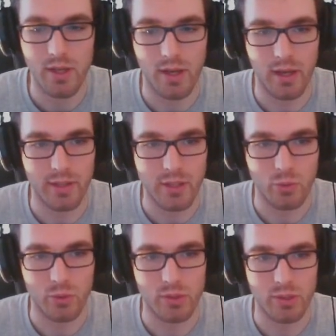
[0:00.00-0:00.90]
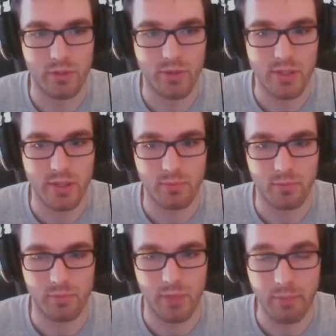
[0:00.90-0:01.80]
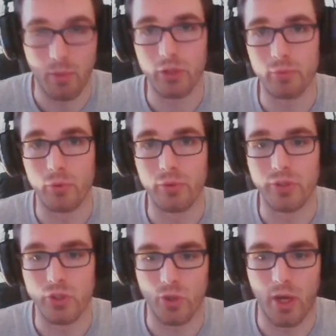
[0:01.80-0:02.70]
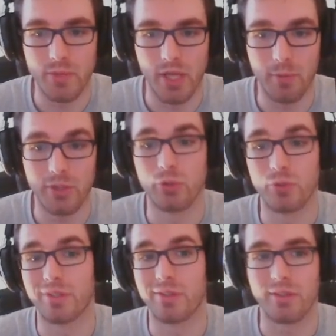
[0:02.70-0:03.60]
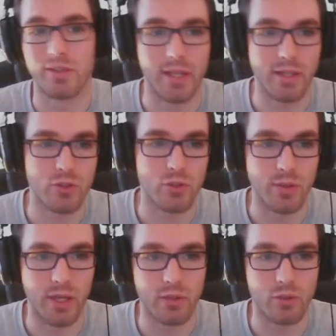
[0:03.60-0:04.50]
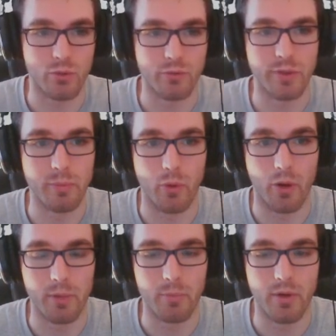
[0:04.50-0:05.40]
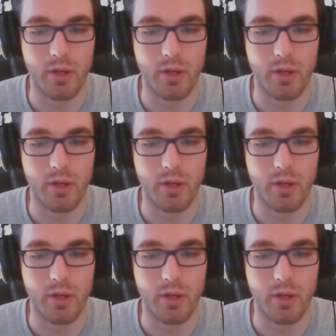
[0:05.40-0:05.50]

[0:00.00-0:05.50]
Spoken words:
and that's going to give us a multiple that describes how many Udyrs it takes to get to V prime